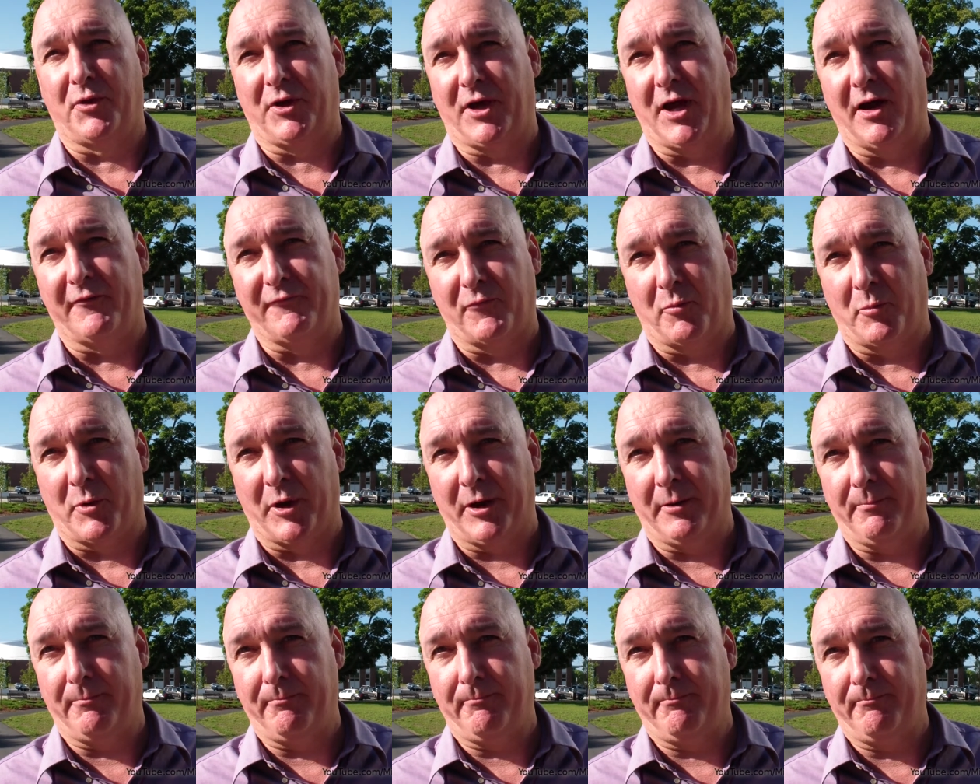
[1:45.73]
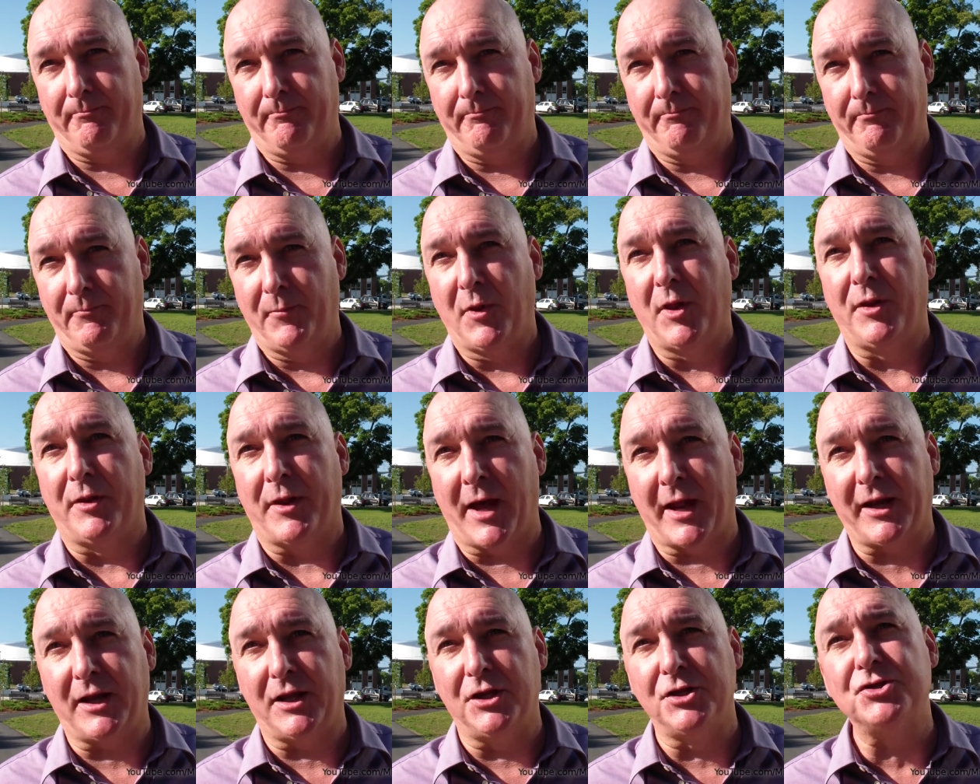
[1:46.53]
the government.
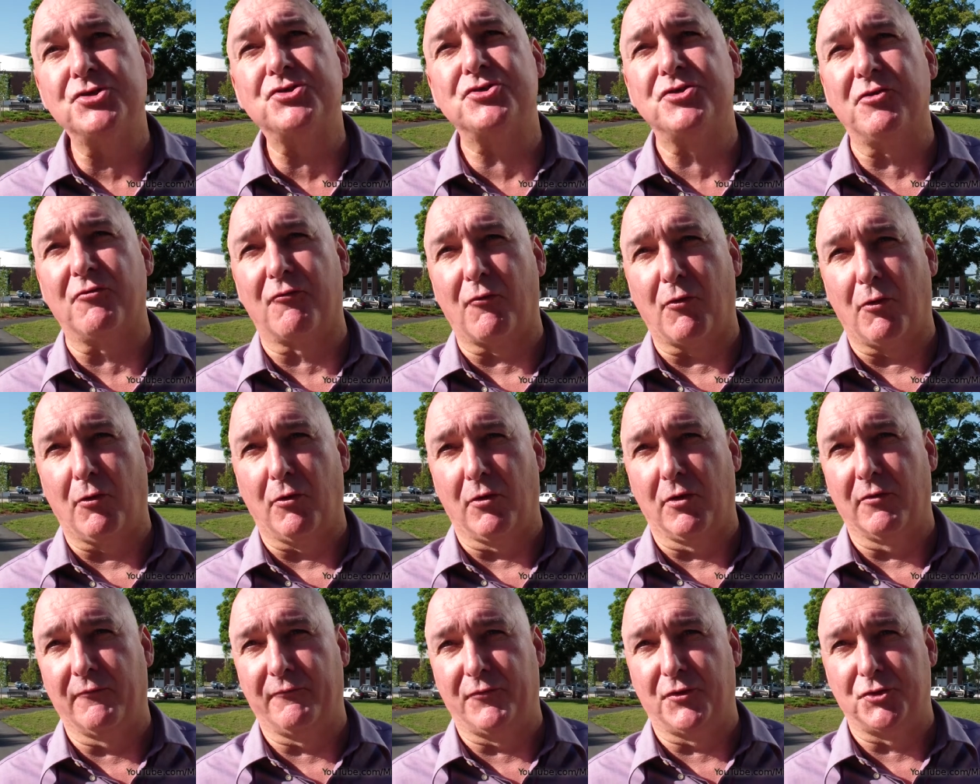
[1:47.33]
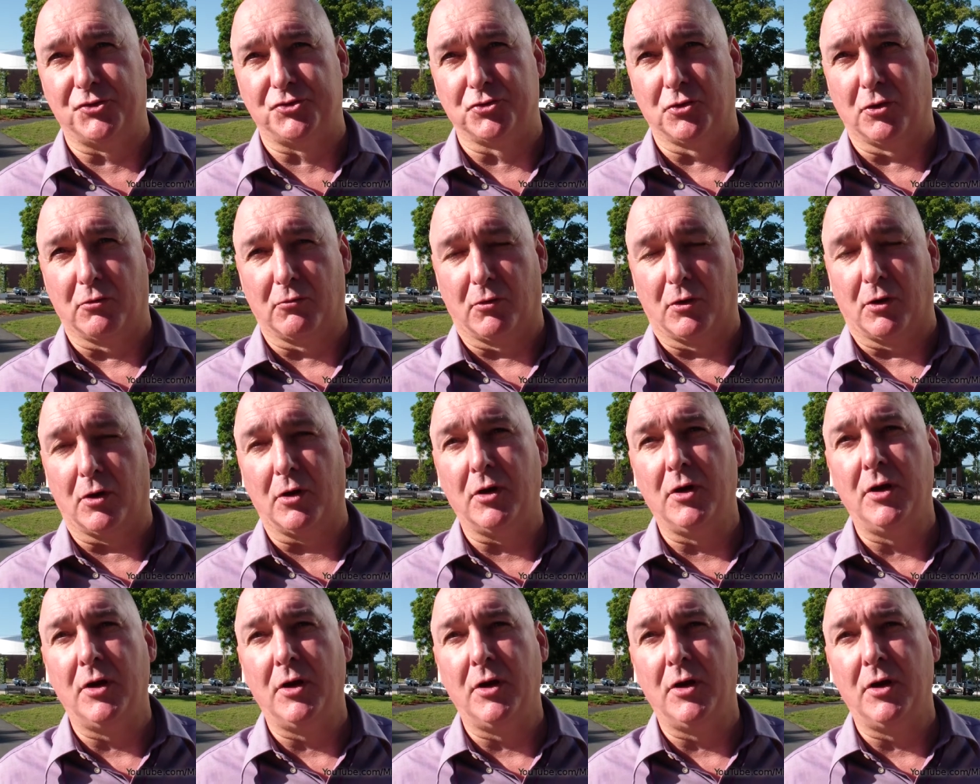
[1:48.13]
That is the role of the juror.